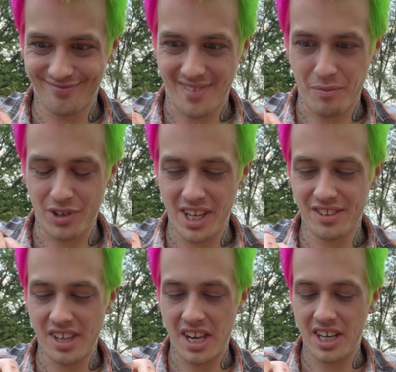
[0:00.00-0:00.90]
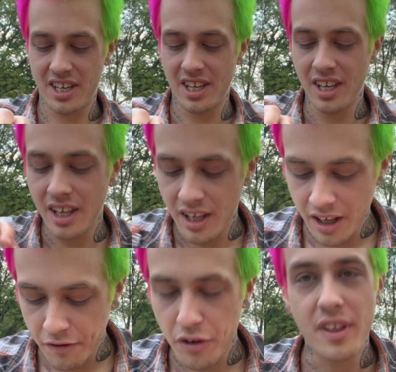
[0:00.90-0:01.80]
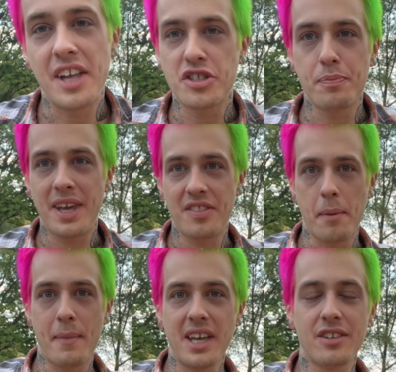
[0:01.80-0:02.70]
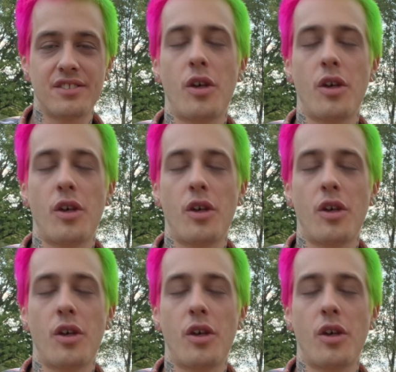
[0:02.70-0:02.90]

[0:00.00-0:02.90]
I'm really excited for that to be in the mix.